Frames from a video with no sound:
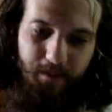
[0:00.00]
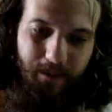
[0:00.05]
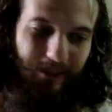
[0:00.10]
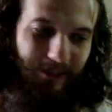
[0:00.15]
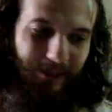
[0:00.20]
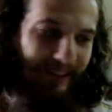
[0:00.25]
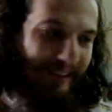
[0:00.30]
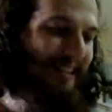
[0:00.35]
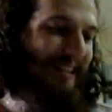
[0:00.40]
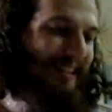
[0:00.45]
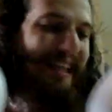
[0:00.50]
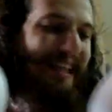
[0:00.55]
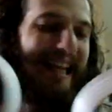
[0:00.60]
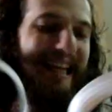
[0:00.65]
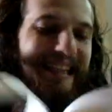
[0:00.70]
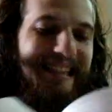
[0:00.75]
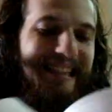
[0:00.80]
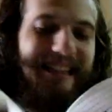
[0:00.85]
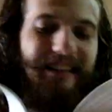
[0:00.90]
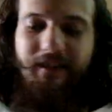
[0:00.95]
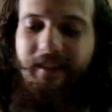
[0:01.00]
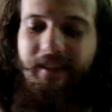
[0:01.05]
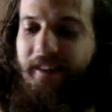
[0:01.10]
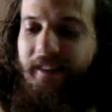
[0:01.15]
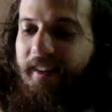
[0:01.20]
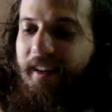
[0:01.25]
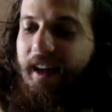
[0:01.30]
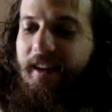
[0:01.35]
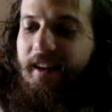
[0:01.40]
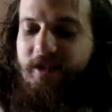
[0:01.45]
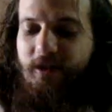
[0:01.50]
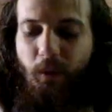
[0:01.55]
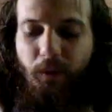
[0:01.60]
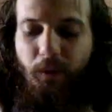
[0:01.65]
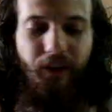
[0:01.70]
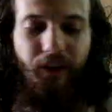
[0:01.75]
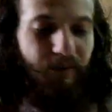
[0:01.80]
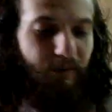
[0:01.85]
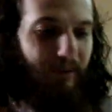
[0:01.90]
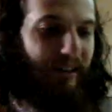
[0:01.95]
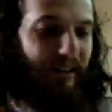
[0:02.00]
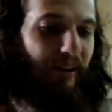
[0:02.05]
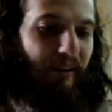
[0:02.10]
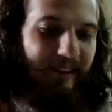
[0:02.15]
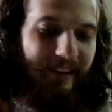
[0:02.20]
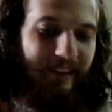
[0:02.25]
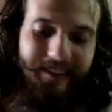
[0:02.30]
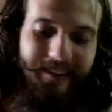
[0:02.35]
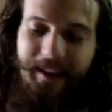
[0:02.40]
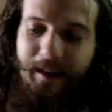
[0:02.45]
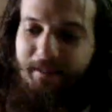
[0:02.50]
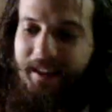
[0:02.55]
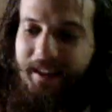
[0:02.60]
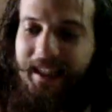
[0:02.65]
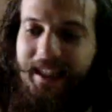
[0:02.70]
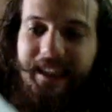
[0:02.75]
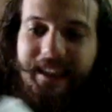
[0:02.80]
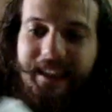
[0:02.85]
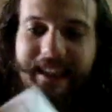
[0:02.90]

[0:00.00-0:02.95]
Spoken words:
it is equal as starch, although not with the same technique.